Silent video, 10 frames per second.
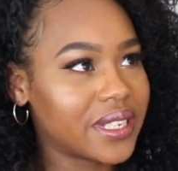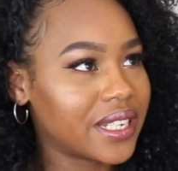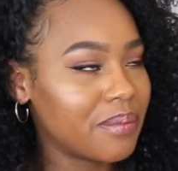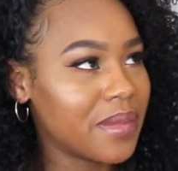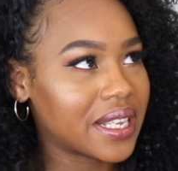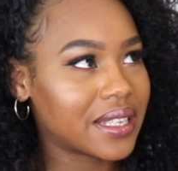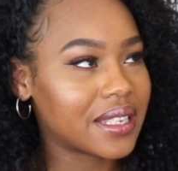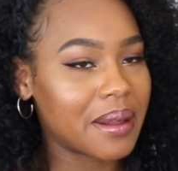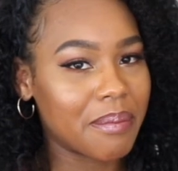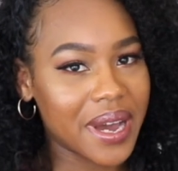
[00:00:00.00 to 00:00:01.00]
It said
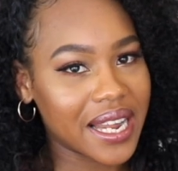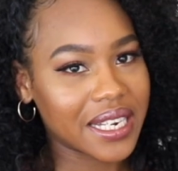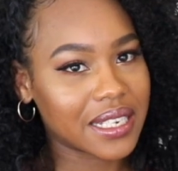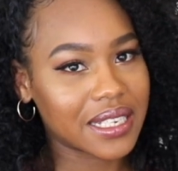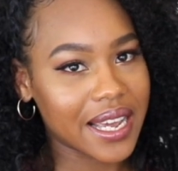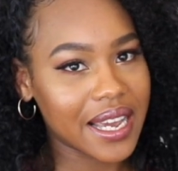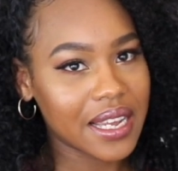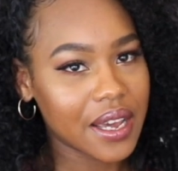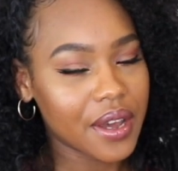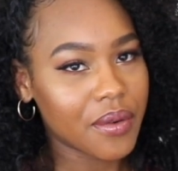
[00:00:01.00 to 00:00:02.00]
mix and match
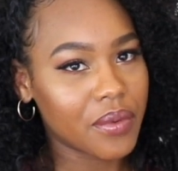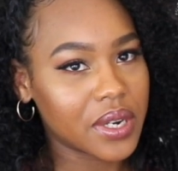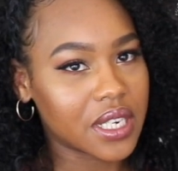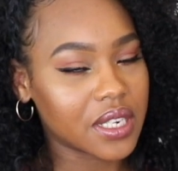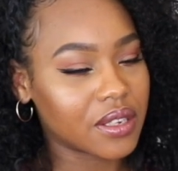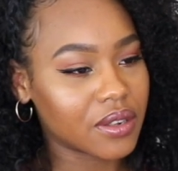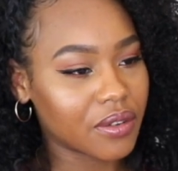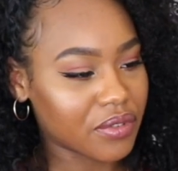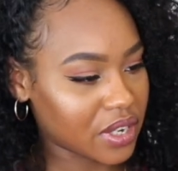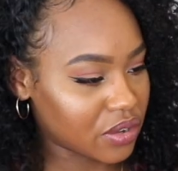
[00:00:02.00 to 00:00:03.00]
set, which is so
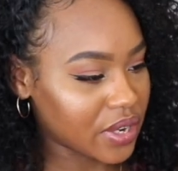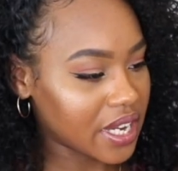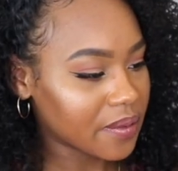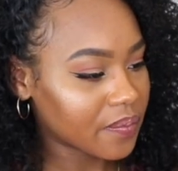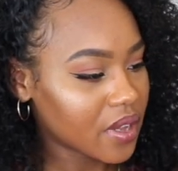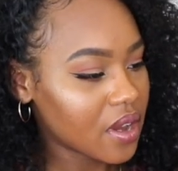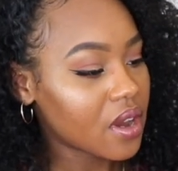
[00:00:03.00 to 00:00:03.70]
frustrating.